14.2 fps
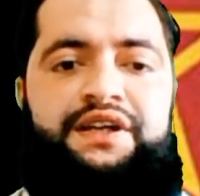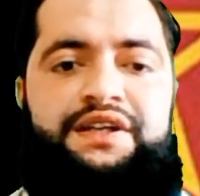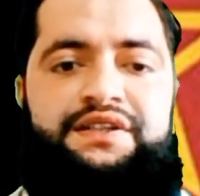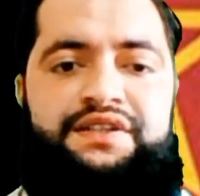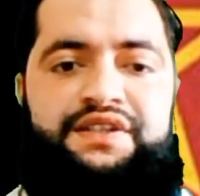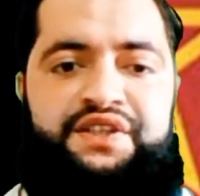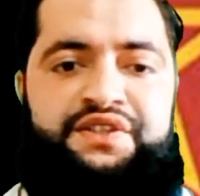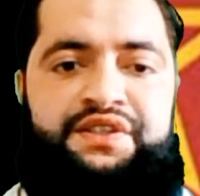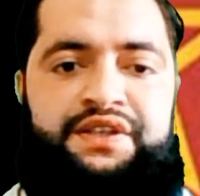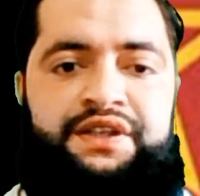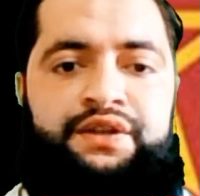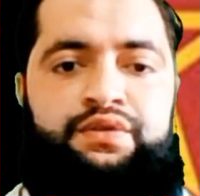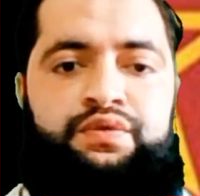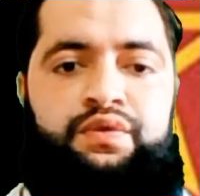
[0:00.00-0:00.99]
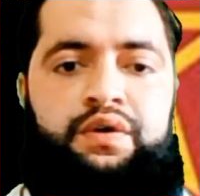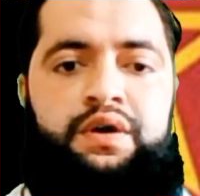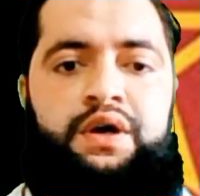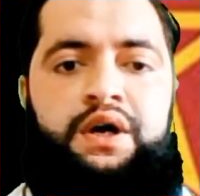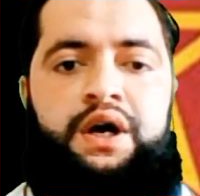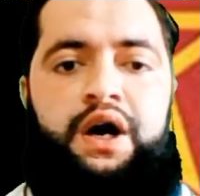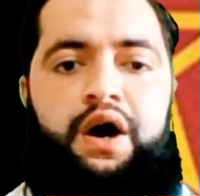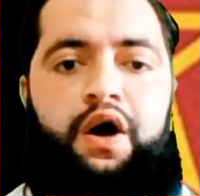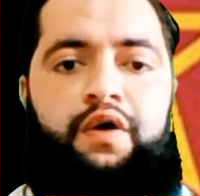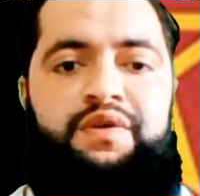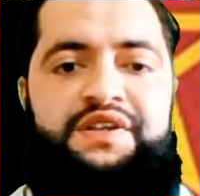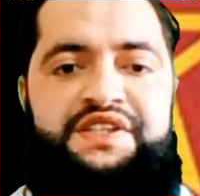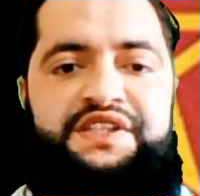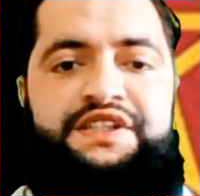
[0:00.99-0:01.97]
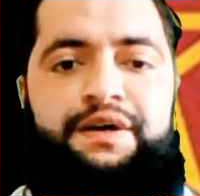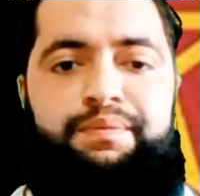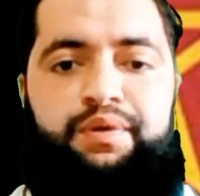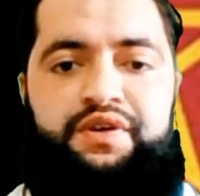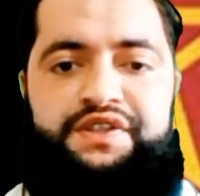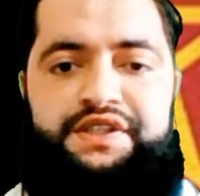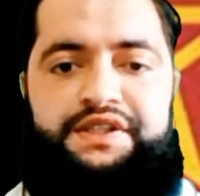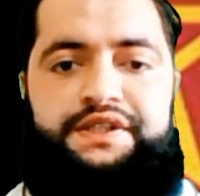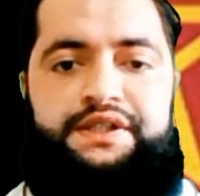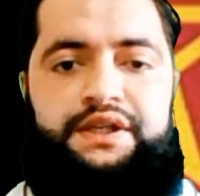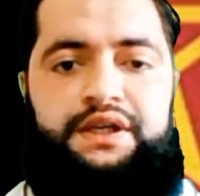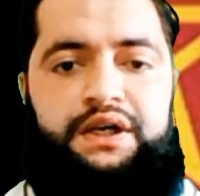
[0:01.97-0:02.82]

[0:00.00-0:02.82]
as necessary to oversee the process.